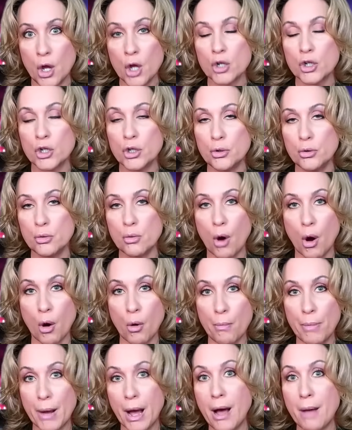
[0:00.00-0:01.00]
to
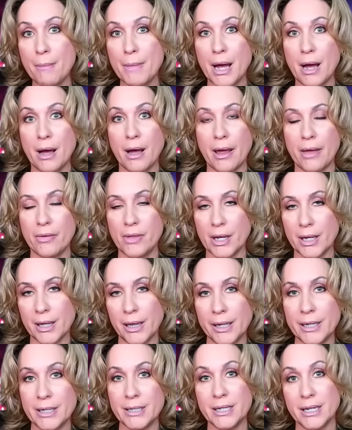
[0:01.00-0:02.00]
Obama and the
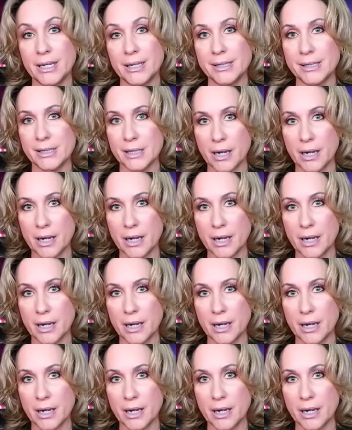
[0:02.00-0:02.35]
Clintons